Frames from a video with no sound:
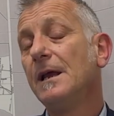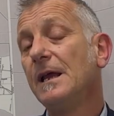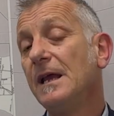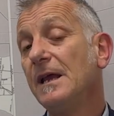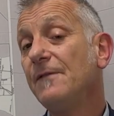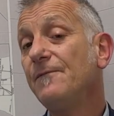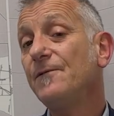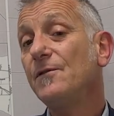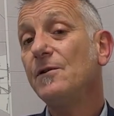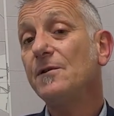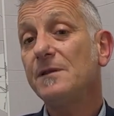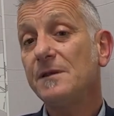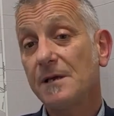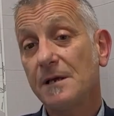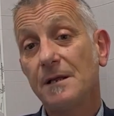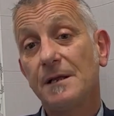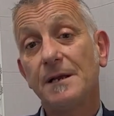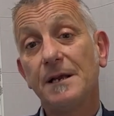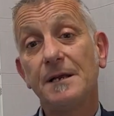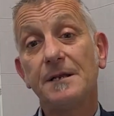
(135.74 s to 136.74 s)
If
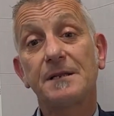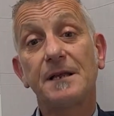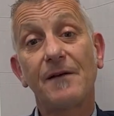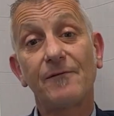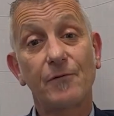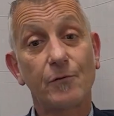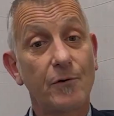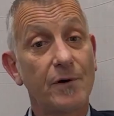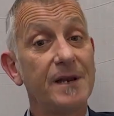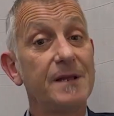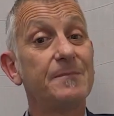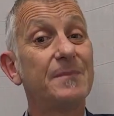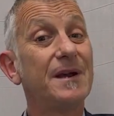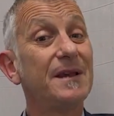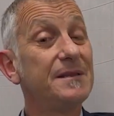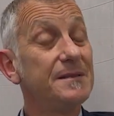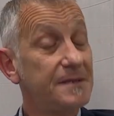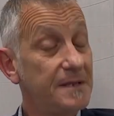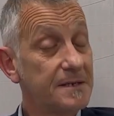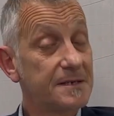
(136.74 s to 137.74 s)
utilities have already
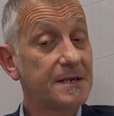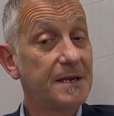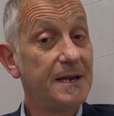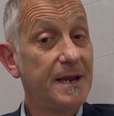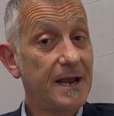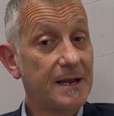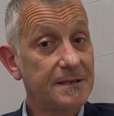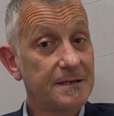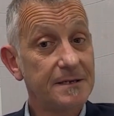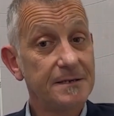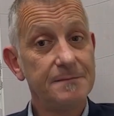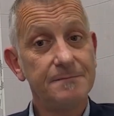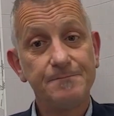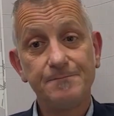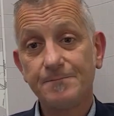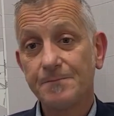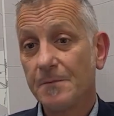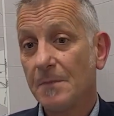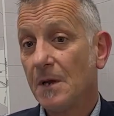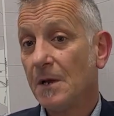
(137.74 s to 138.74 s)
been disconnected,
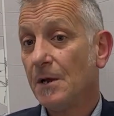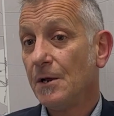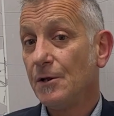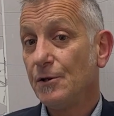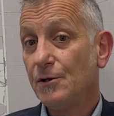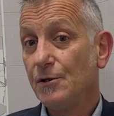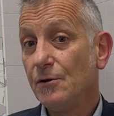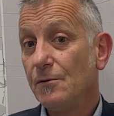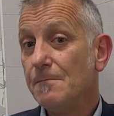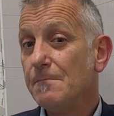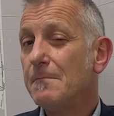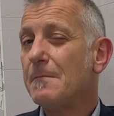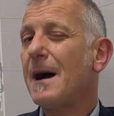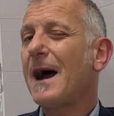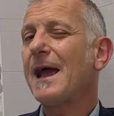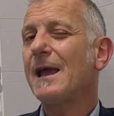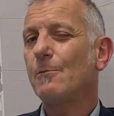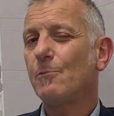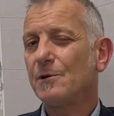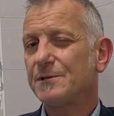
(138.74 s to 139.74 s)
you
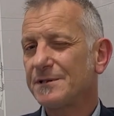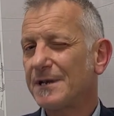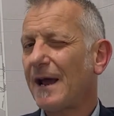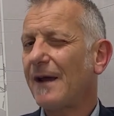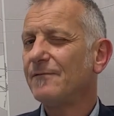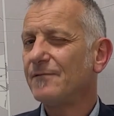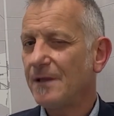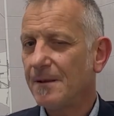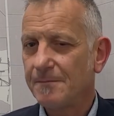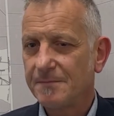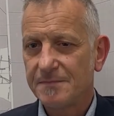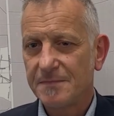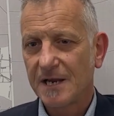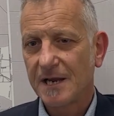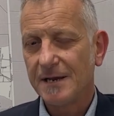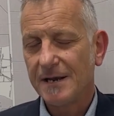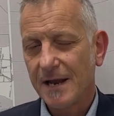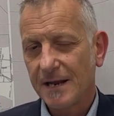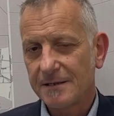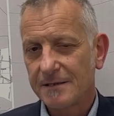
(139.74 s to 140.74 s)
may want to have them
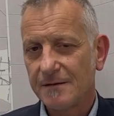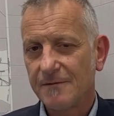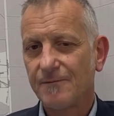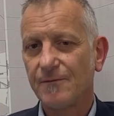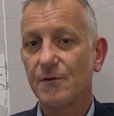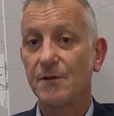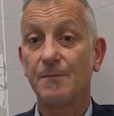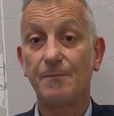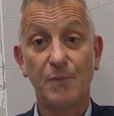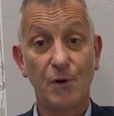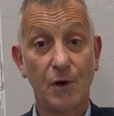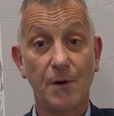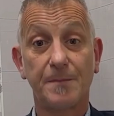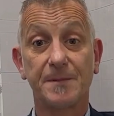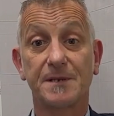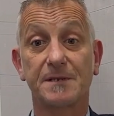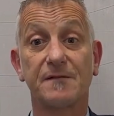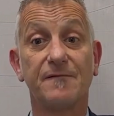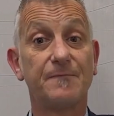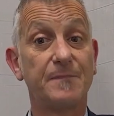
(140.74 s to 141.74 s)
connected for the
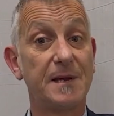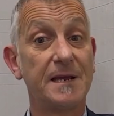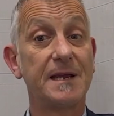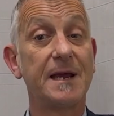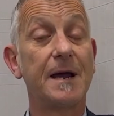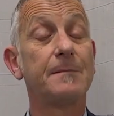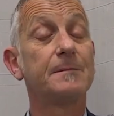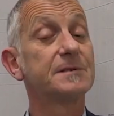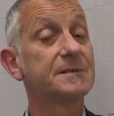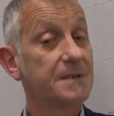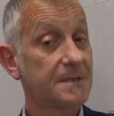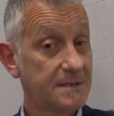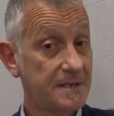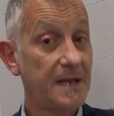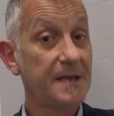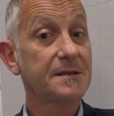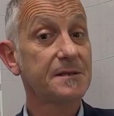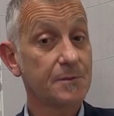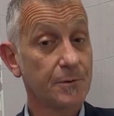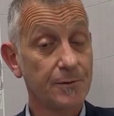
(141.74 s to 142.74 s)
purpose of being able to
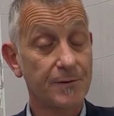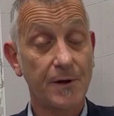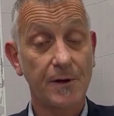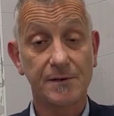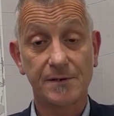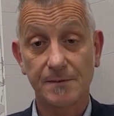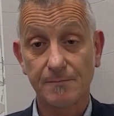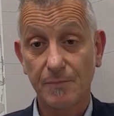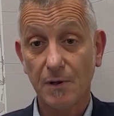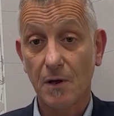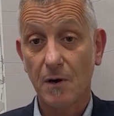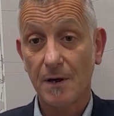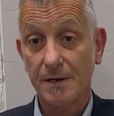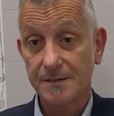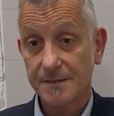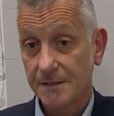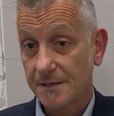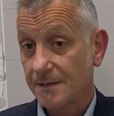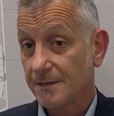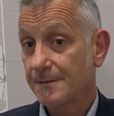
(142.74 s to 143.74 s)
test all those
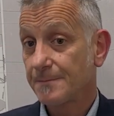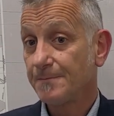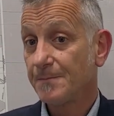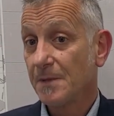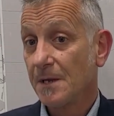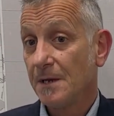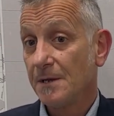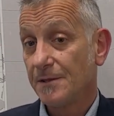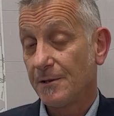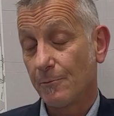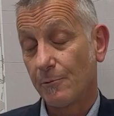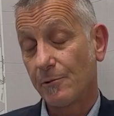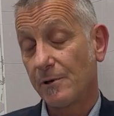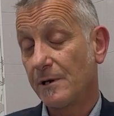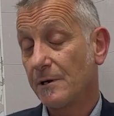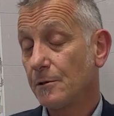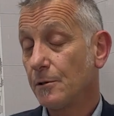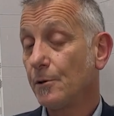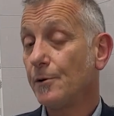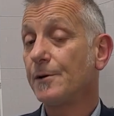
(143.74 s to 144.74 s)
appliances that were
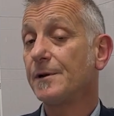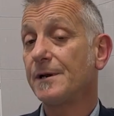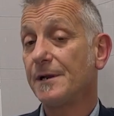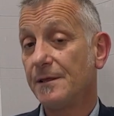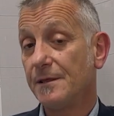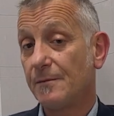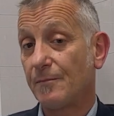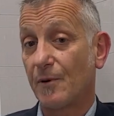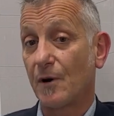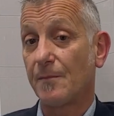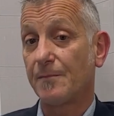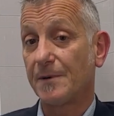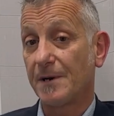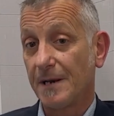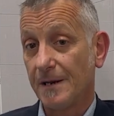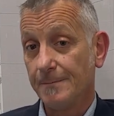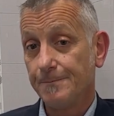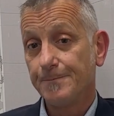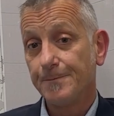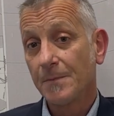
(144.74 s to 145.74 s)
included in the
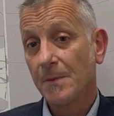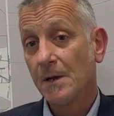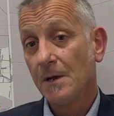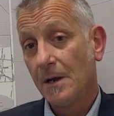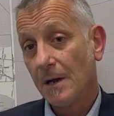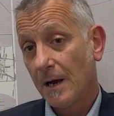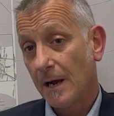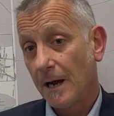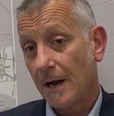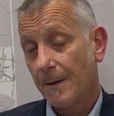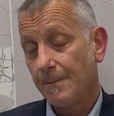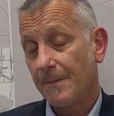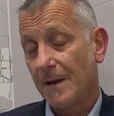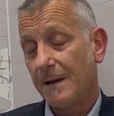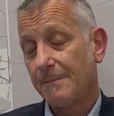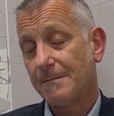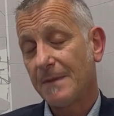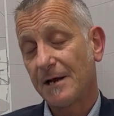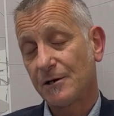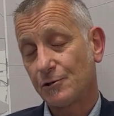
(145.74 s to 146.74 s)
property
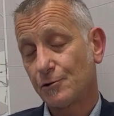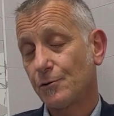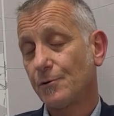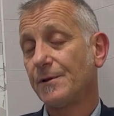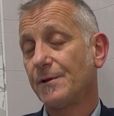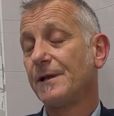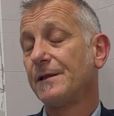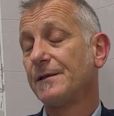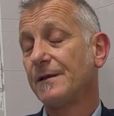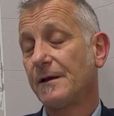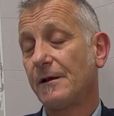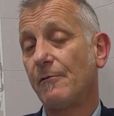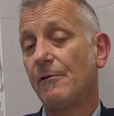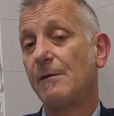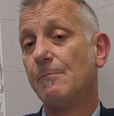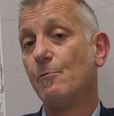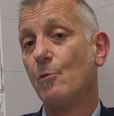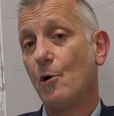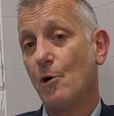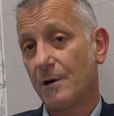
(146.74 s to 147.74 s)
and make sure that they're
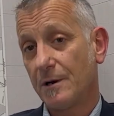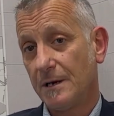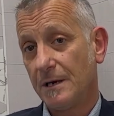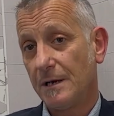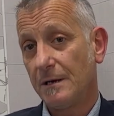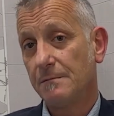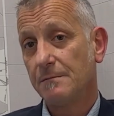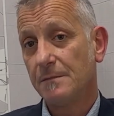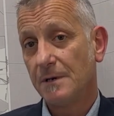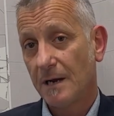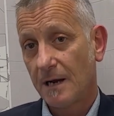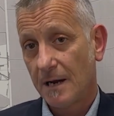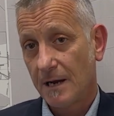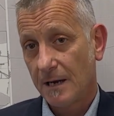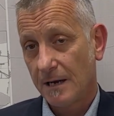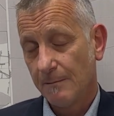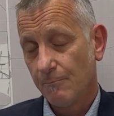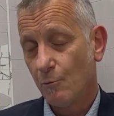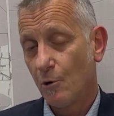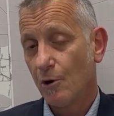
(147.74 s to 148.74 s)
in
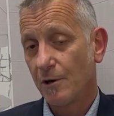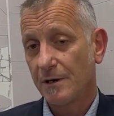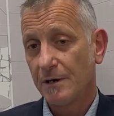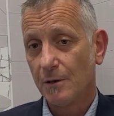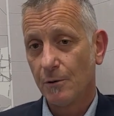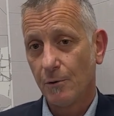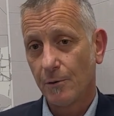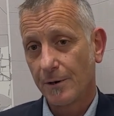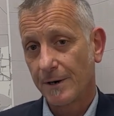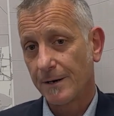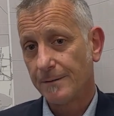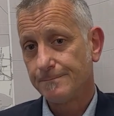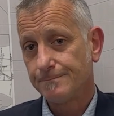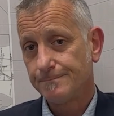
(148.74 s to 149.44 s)
working order.